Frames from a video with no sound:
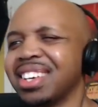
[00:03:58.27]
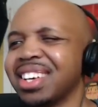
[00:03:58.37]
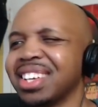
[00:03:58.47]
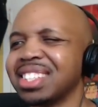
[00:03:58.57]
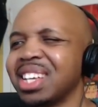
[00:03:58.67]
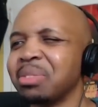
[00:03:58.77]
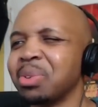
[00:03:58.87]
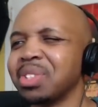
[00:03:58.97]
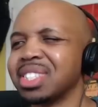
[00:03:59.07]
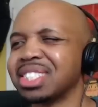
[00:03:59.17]
guess that
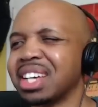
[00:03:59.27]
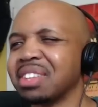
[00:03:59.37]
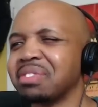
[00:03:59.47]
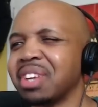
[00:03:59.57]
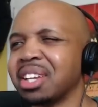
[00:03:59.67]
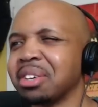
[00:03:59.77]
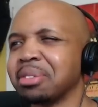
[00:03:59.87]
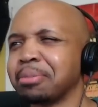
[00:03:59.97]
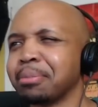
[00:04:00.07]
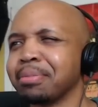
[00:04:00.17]
wound is kind of fatal.
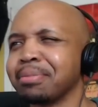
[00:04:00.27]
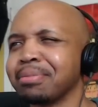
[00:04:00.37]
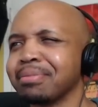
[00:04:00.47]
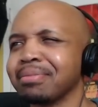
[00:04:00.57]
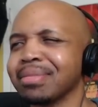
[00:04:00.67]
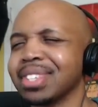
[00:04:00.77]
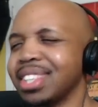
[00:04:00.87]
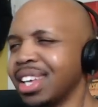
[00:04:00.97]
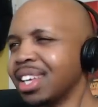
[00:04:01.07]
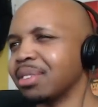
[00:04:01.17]

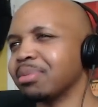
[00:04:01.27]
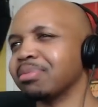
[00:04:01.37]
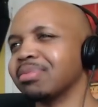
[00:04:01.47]
Damn.